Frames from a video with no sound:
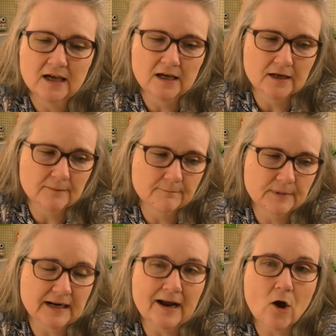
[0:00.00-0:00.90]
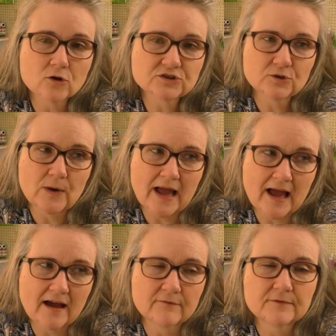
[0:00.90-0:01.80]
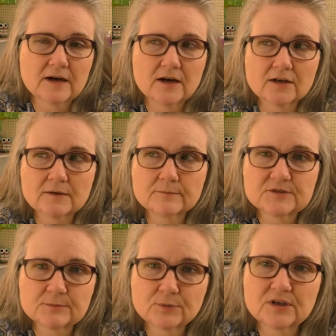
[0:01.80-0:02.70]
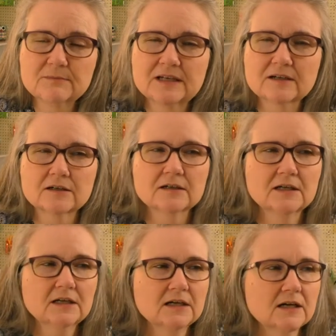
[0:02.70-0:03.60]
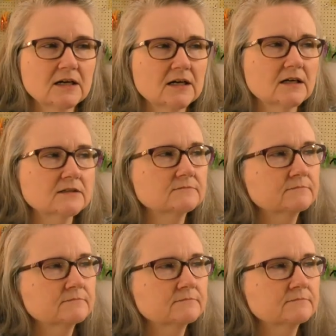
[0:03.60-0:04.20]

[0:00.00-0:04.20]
Um, but I also have uh, some Premier uh,